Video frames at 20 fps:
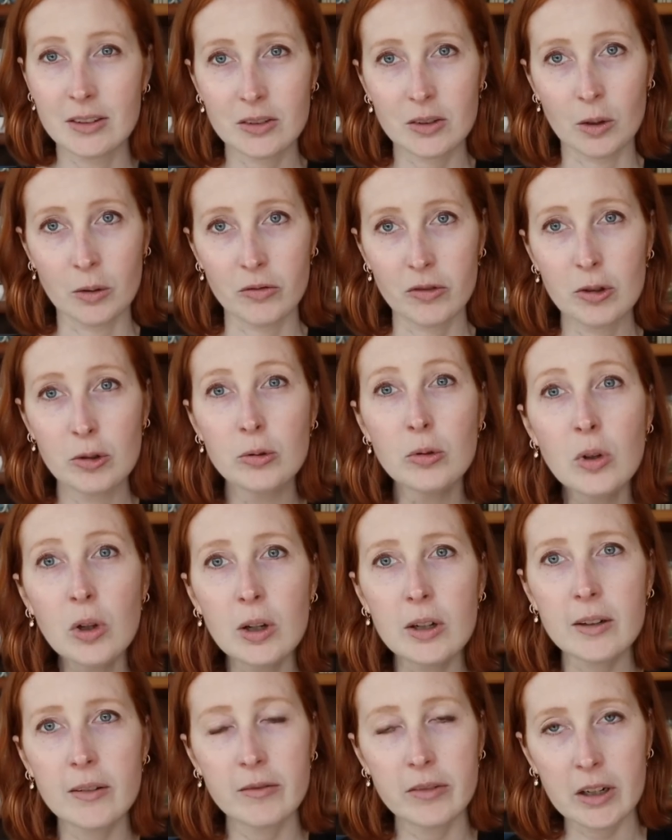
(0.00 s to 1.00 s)
So if you
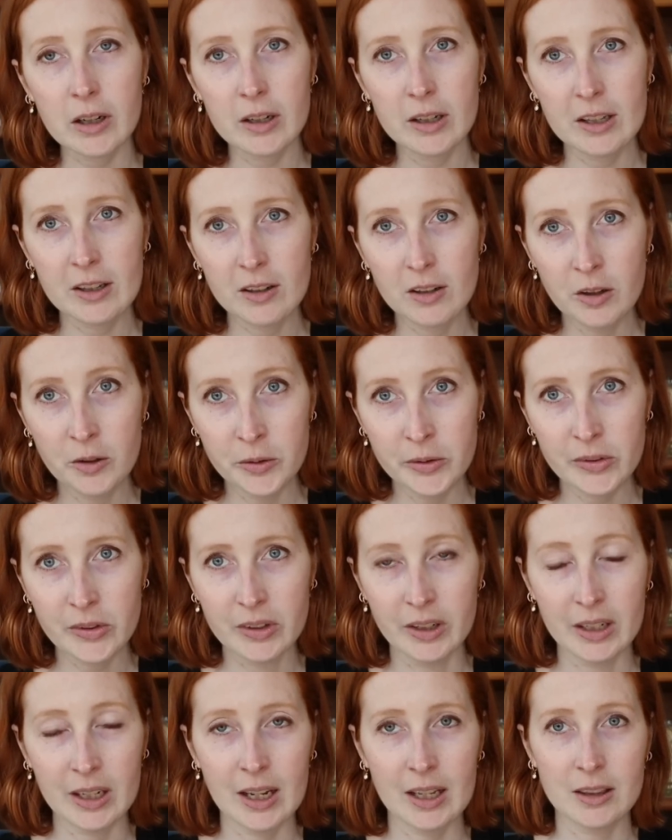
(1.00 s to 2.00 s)
look very
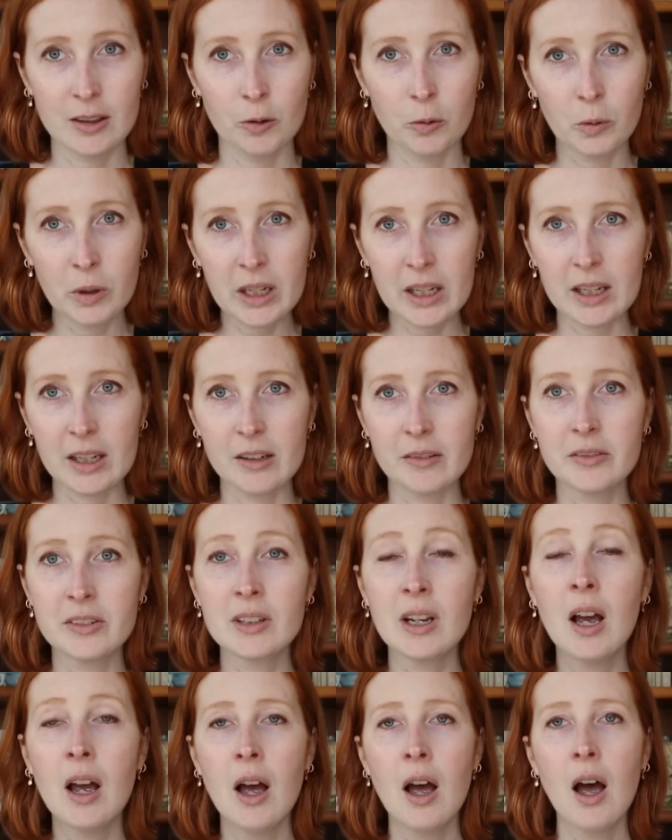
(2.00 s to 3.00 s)
closely at the weaves
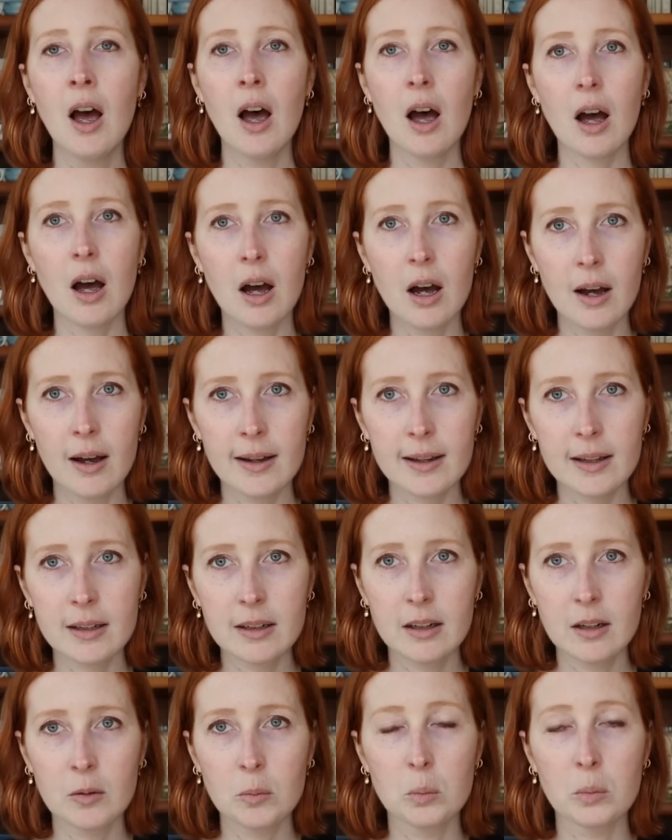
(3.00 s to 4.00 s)

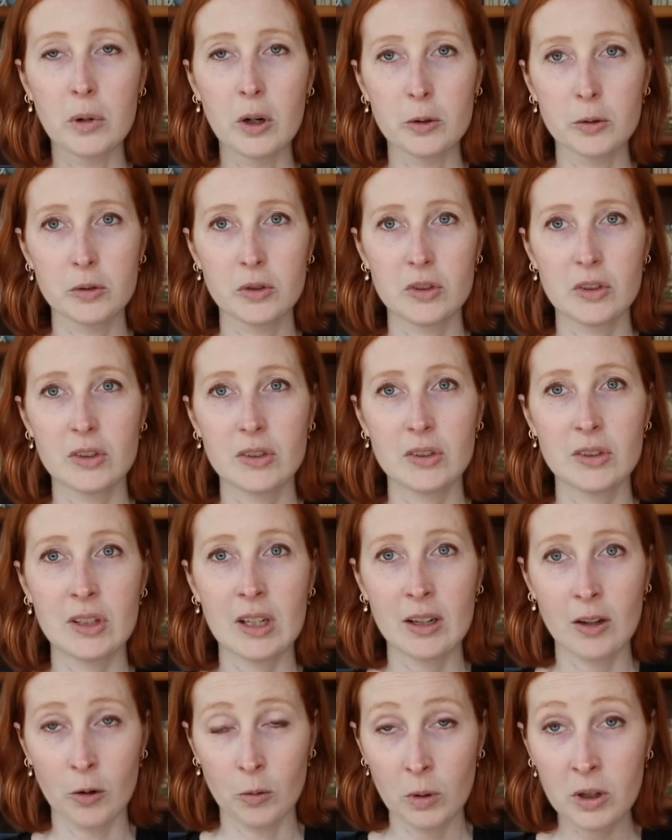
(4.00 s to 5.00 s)
on most
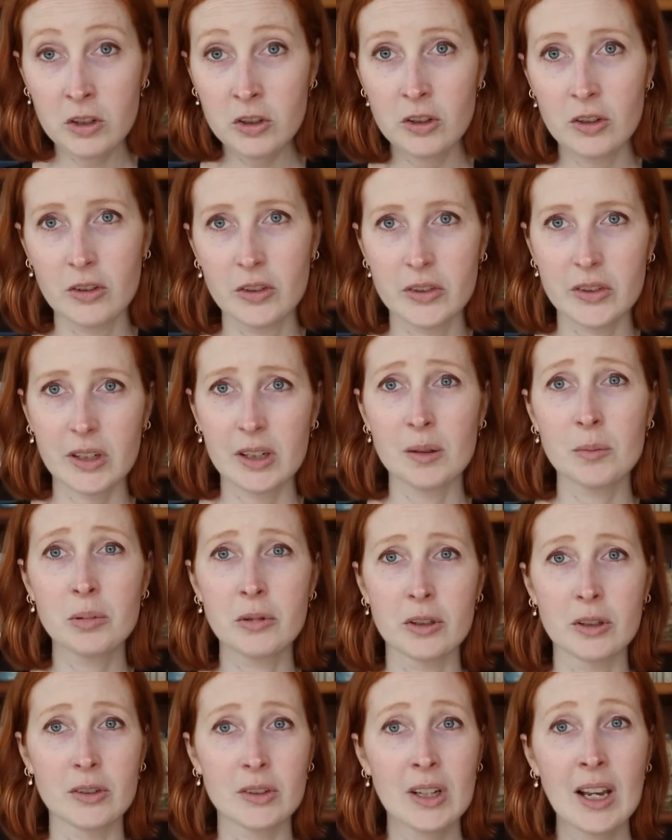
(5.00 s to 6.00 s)
original
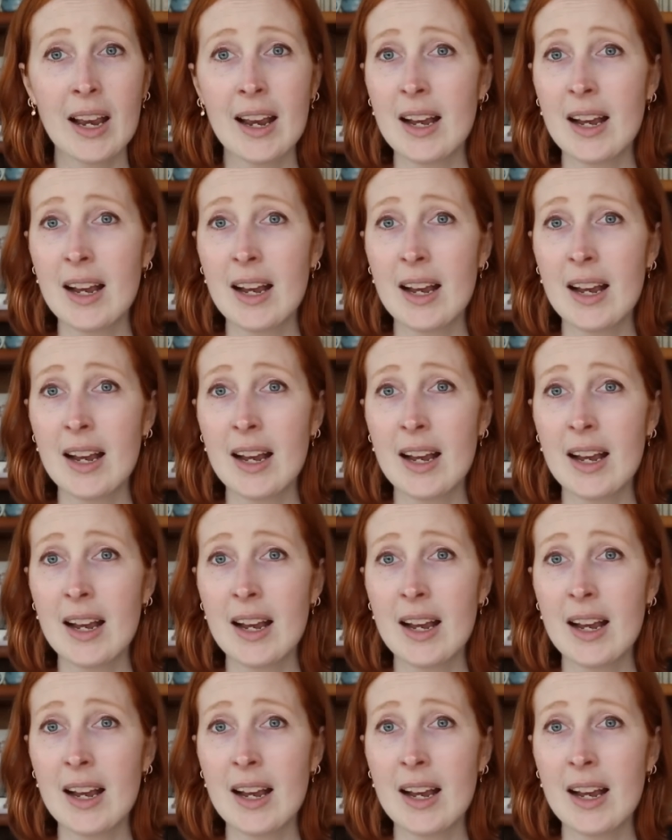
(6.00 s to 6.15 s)
samplers,